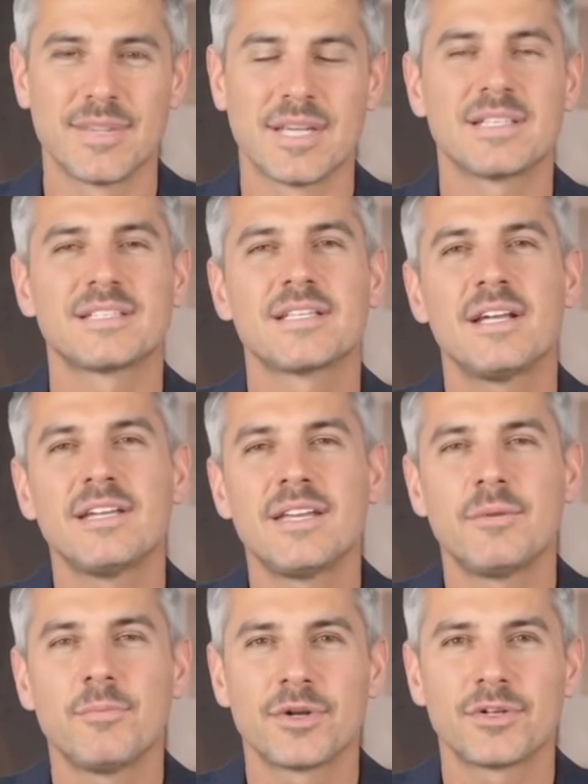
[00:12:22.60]
because nothing
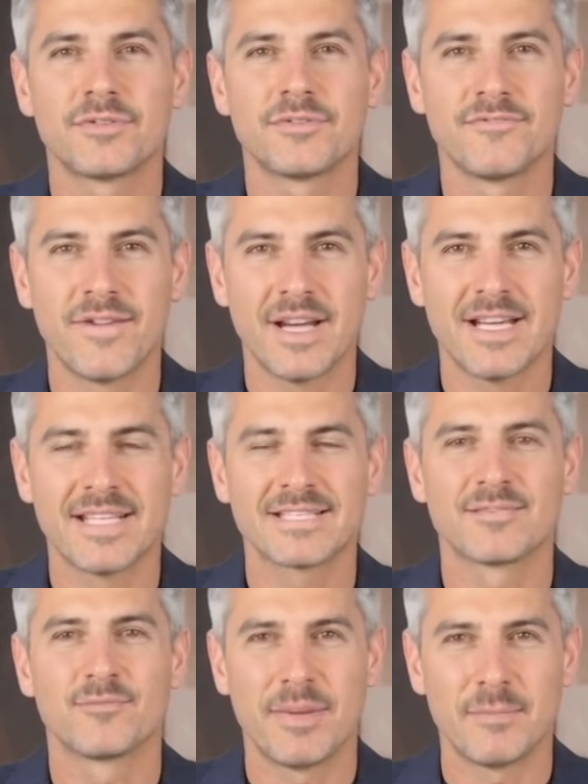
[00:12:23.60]
in personal
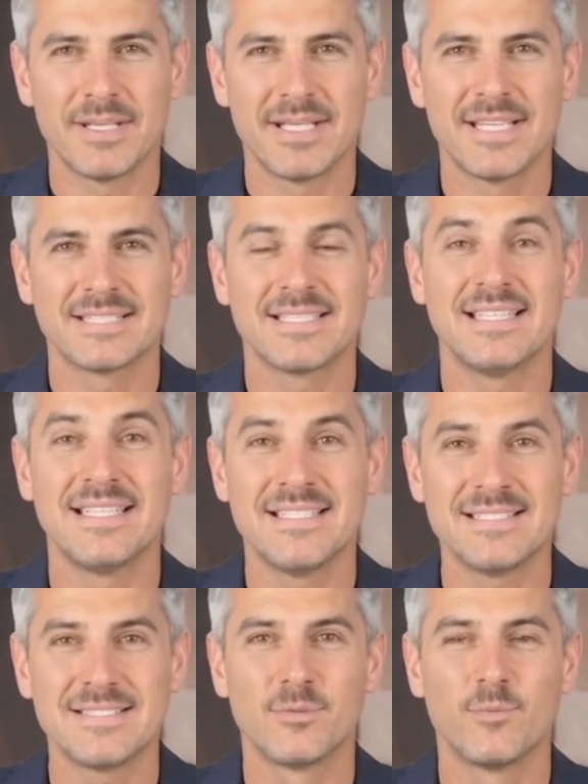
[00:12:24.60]
finance replicates an
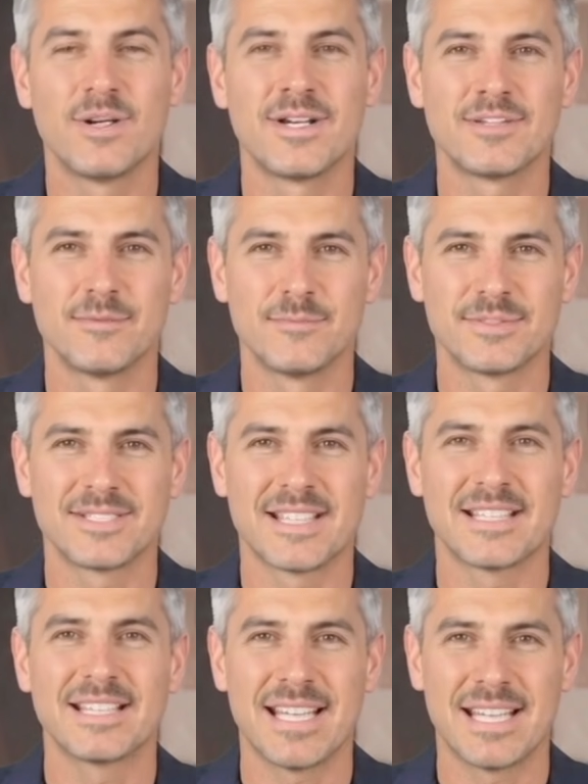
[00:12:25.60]
instant
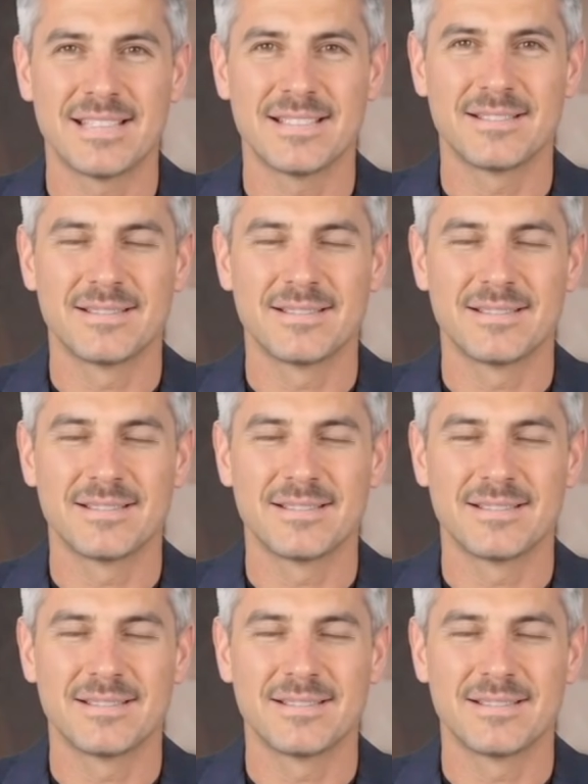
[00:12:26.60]
100% gain.